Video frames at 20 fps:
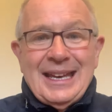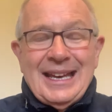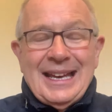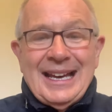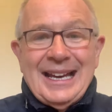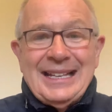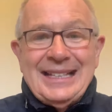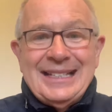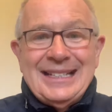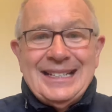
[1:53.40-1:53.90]

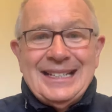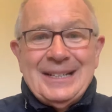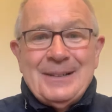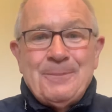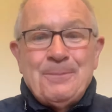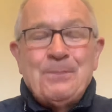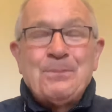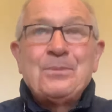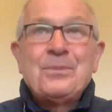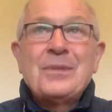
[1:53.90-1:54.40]
And,
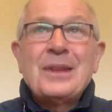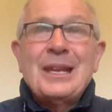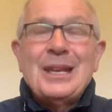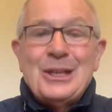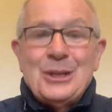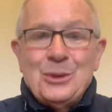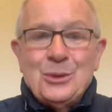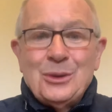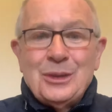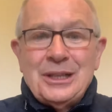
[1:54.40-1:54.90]

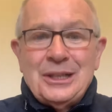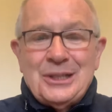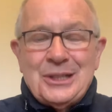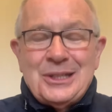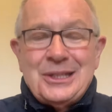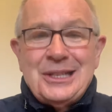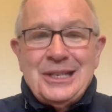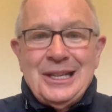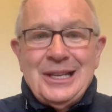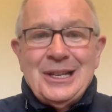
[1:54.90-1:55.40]
you know, it's
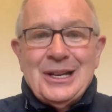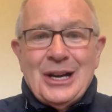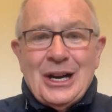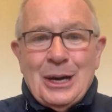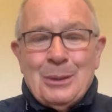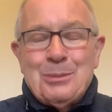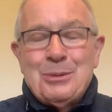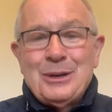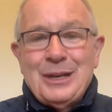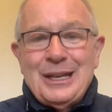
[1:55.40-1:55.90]
still
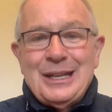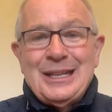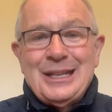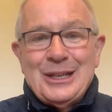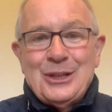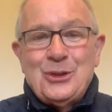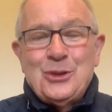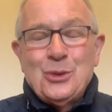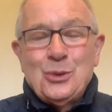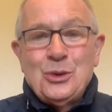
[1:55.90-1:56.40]
operating
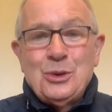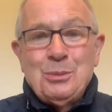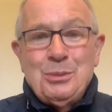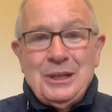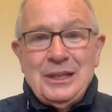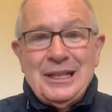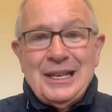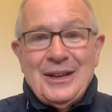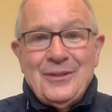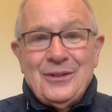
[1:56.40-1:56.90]
at Junior
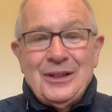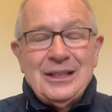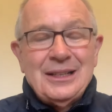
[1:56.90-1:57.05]
B level.